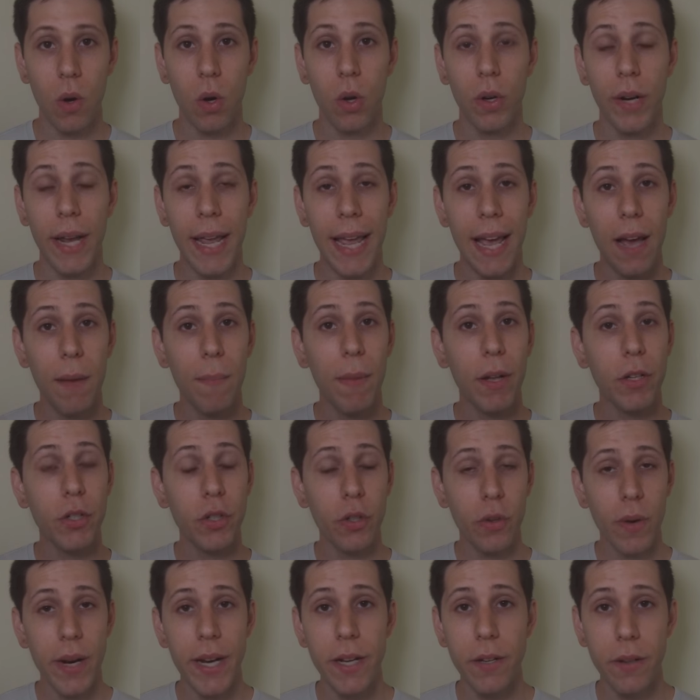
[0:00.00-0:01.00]
on how
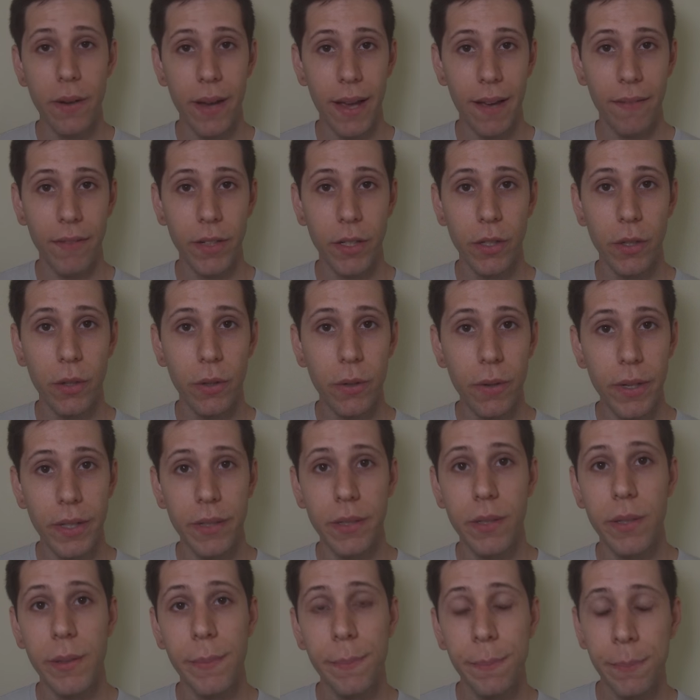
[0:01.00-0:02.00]
much grain you have in your
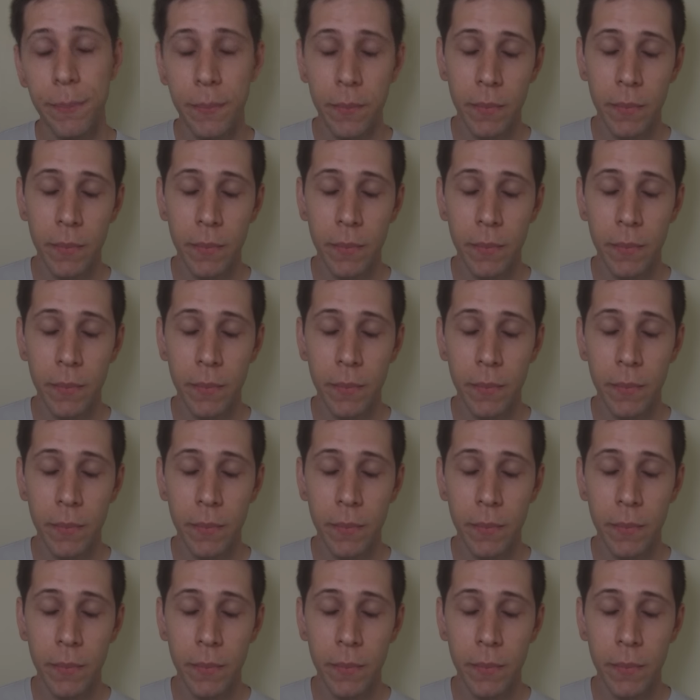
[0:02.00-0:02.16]
grist.